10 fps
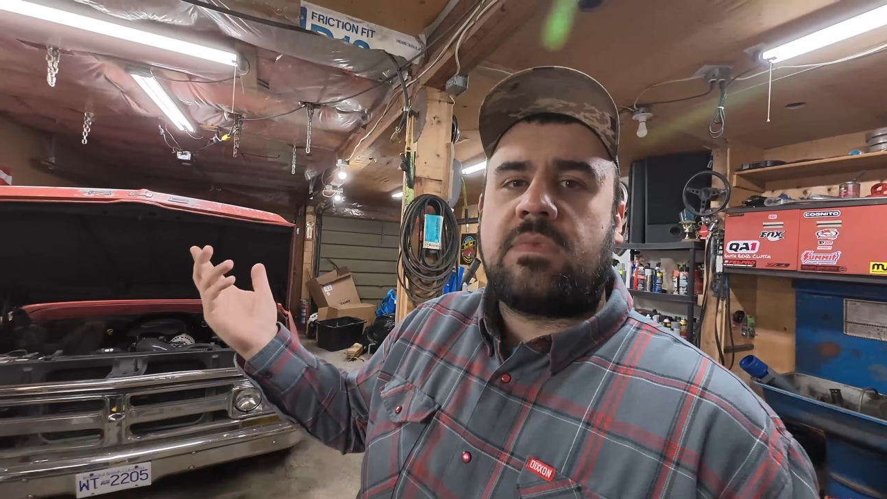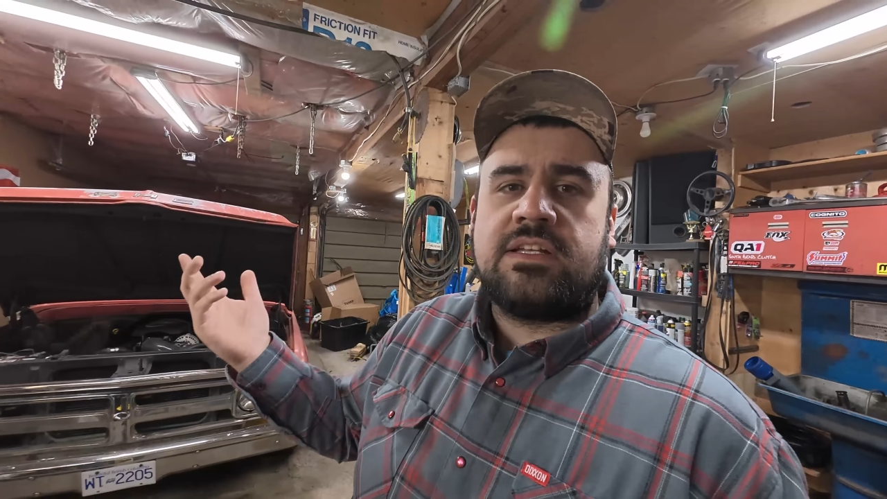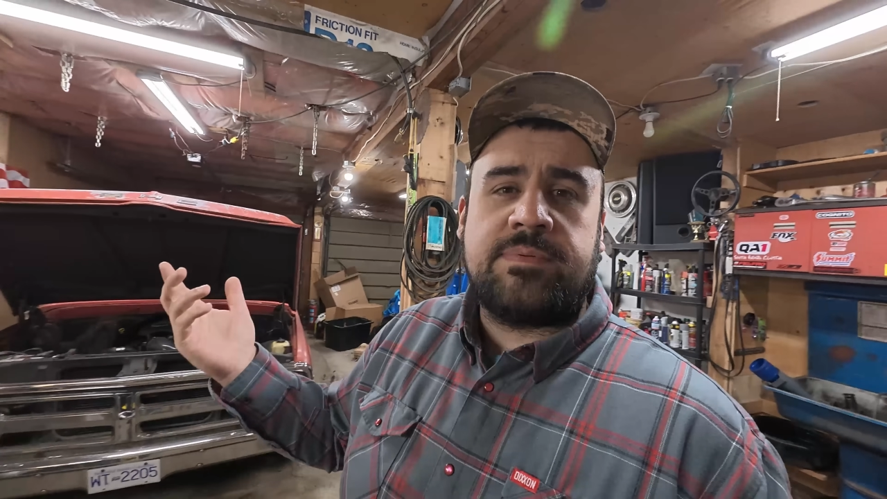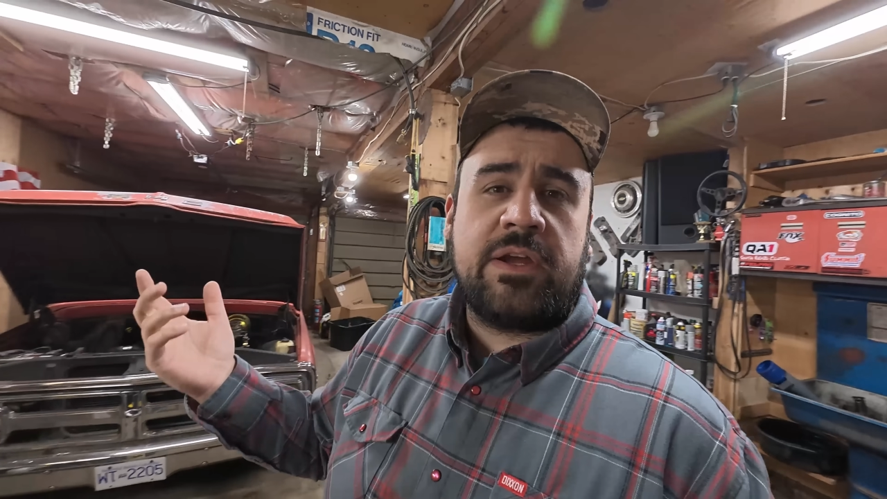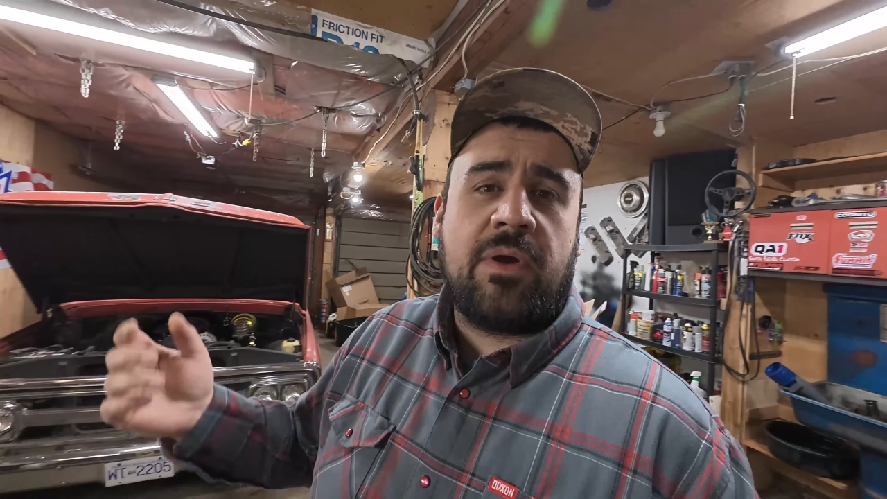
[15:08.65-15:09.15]

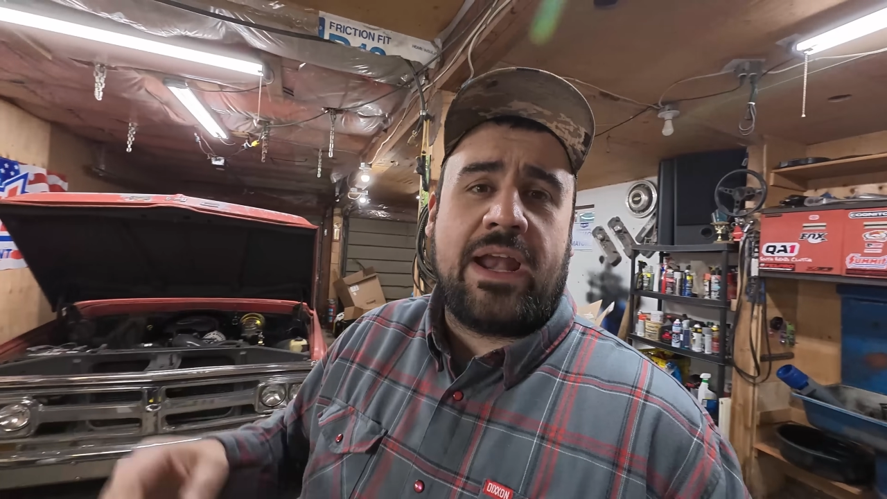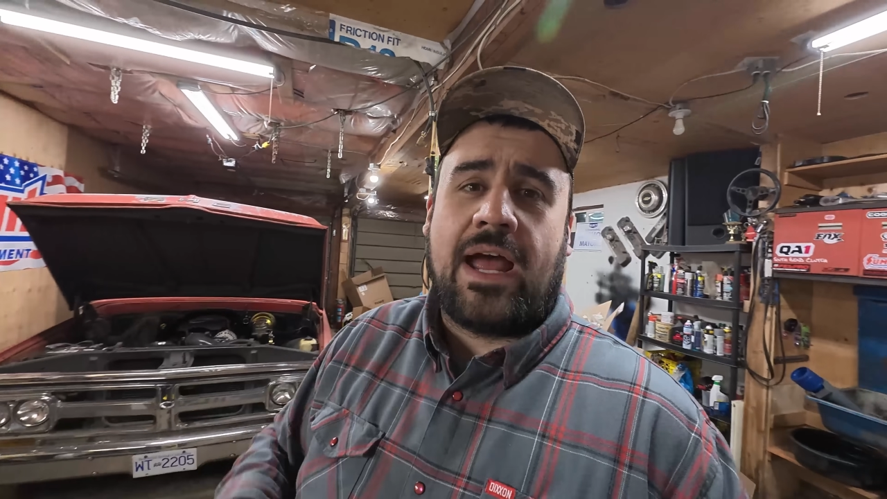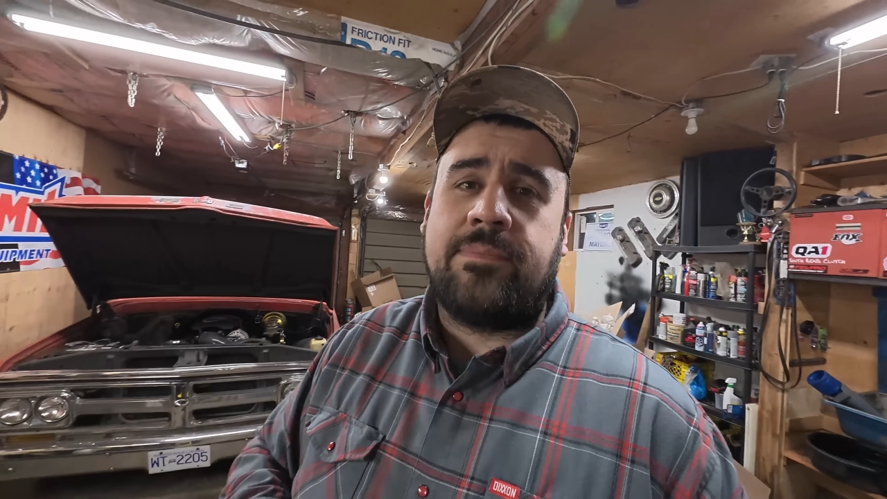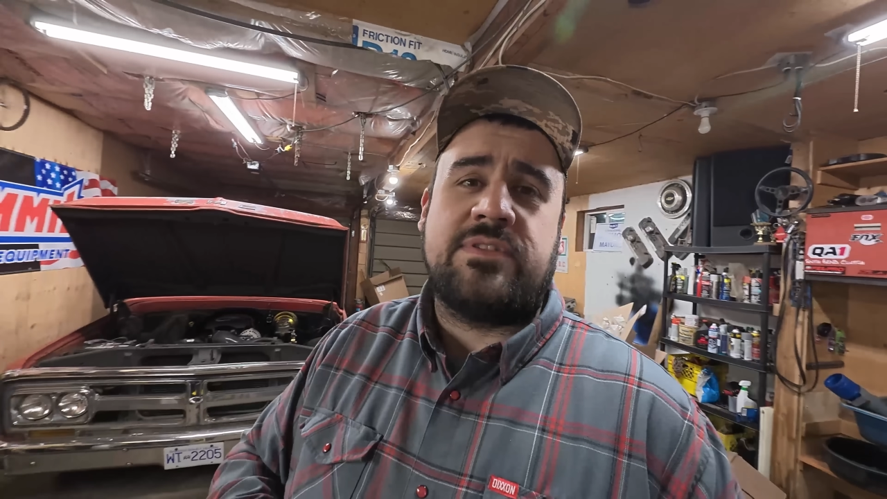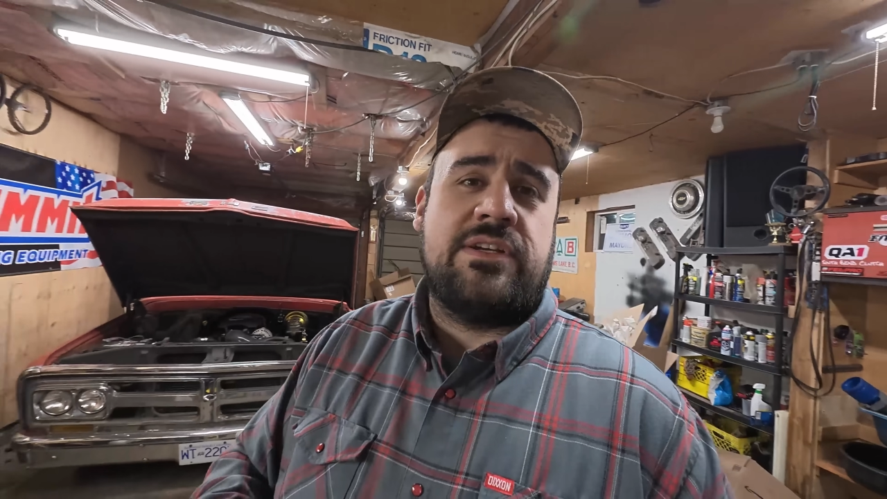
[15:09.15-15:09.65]
It's been great,
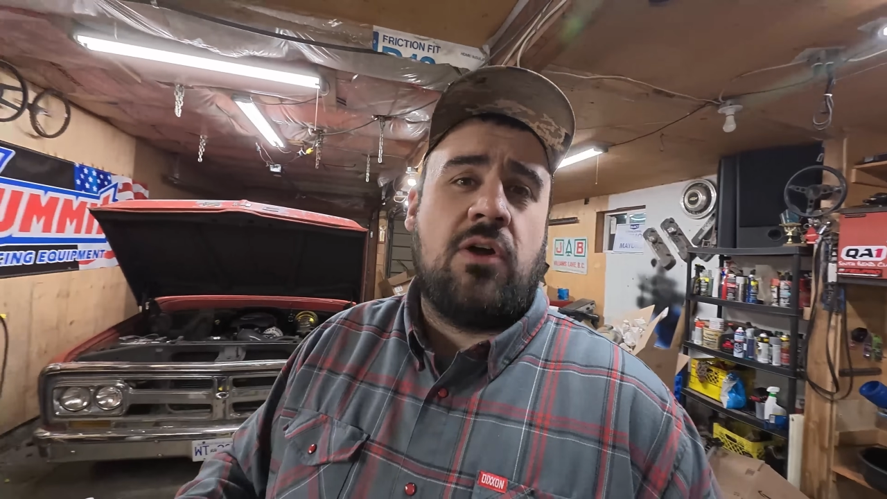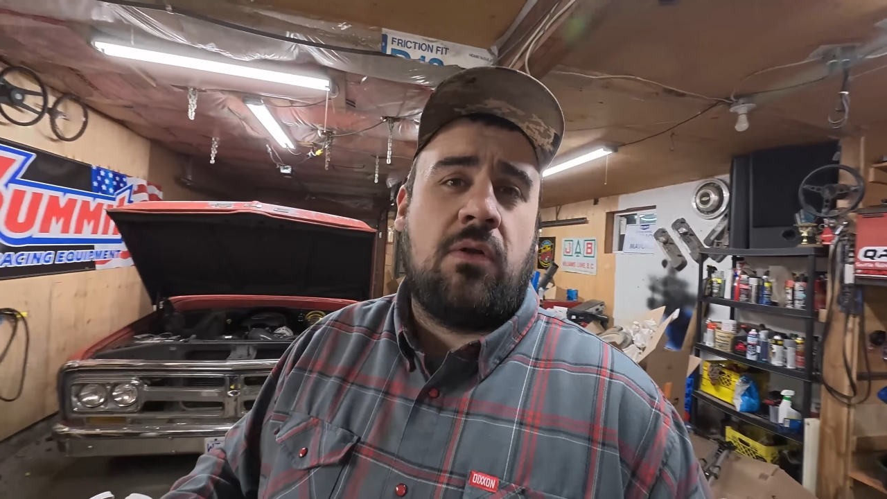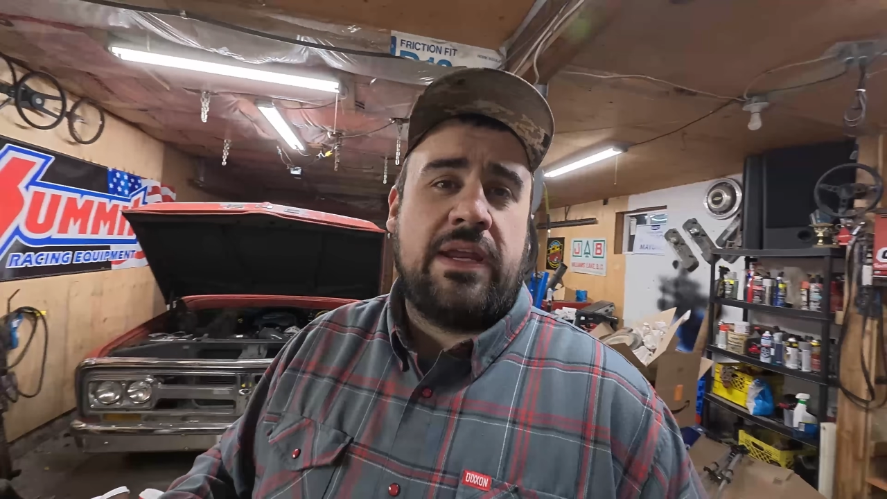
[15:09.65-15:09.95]
absolutely no